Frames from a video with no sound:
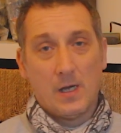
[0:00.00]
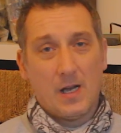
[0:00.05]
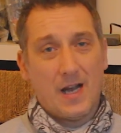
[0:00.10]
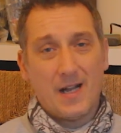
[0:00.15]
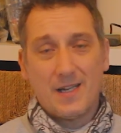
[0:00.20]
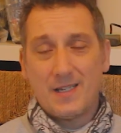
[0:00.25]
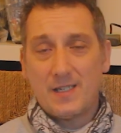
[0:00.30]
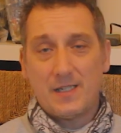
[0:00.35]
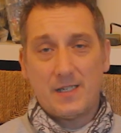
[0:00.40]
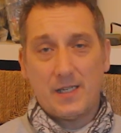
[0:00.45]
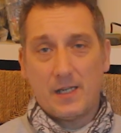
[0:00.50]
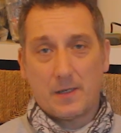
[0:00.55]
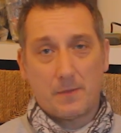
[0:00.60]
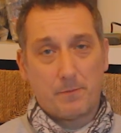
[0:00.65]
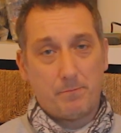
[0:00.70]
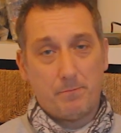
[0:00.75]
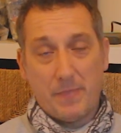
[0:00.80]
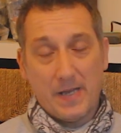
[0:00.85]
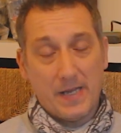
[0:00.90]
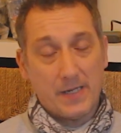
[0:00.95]
I just take
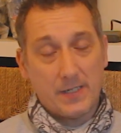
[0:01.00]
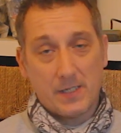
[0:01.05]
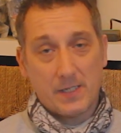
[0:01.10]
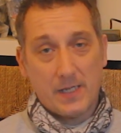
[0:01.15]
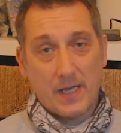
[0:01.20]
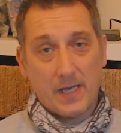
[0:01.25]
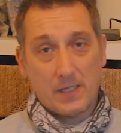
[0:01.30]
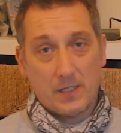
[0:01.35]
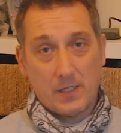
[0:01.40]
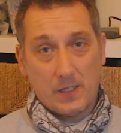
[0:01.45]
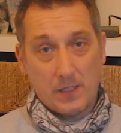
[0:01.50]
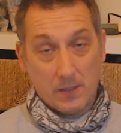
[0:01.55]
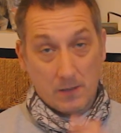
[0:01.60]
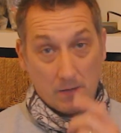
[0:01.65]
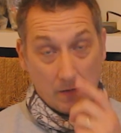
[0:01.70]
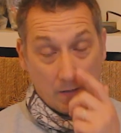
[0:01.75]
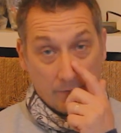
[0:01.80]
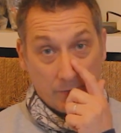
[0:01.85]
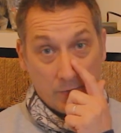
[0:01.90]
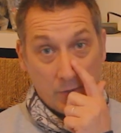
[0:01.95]
bare
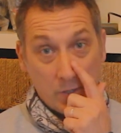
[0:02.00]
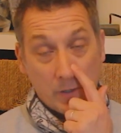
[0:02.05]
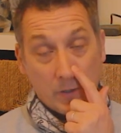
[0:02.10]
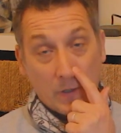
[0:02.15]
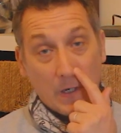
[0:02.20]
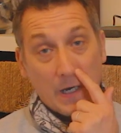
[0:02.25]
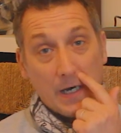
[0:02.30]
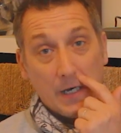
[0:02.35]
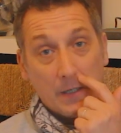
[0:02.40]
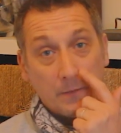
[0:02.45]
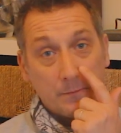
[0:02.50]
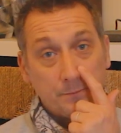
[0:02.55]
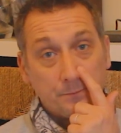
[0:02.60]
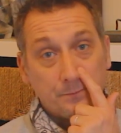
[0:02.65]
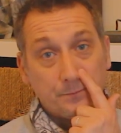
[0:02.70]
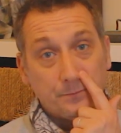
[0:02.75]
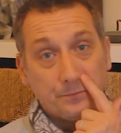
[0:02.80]
necessities. I've usually got a